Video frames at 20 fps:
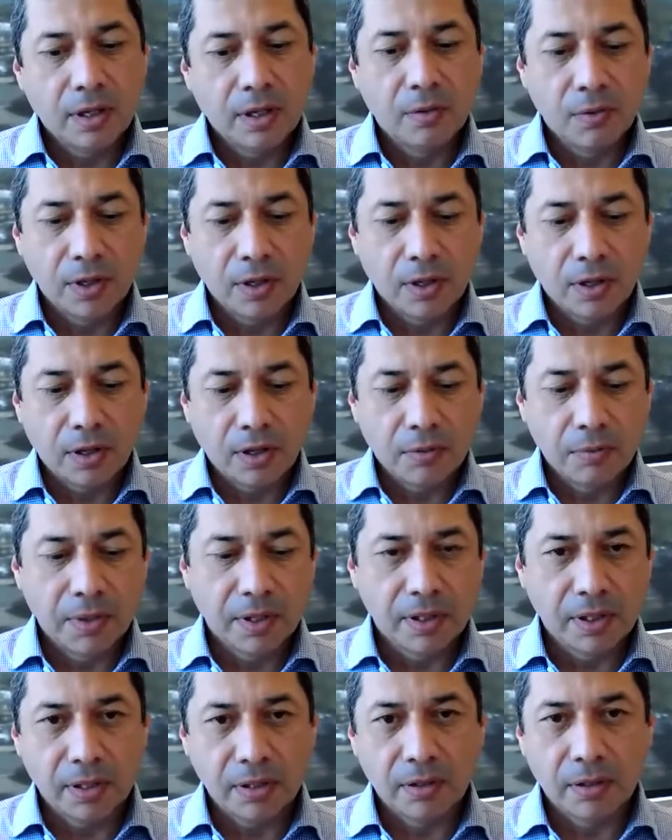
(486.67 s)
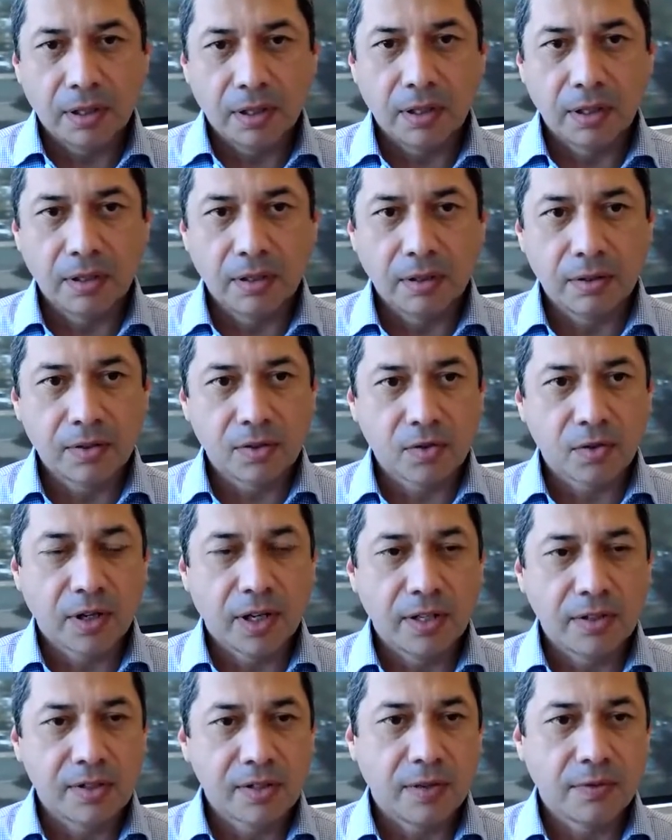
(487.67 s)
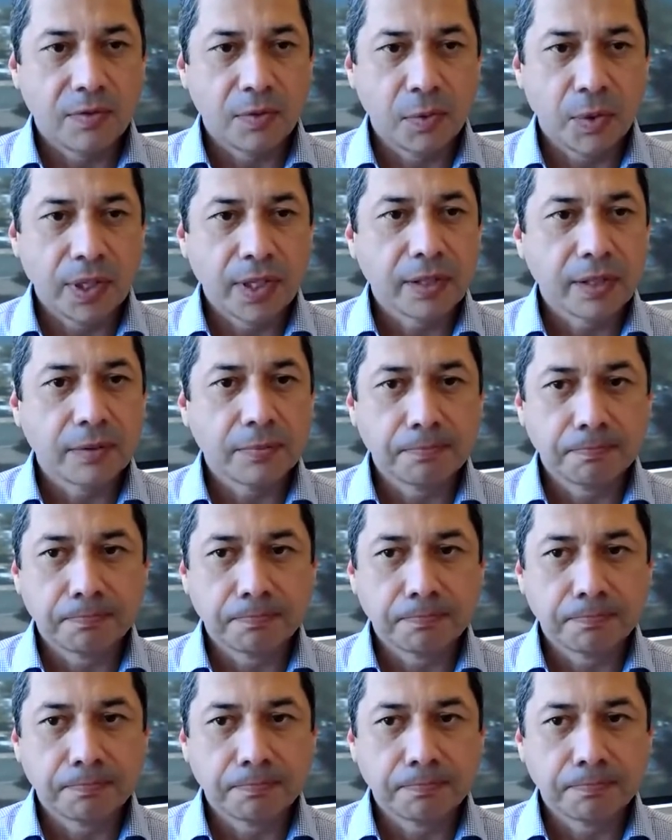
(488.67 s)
we are making strides every week.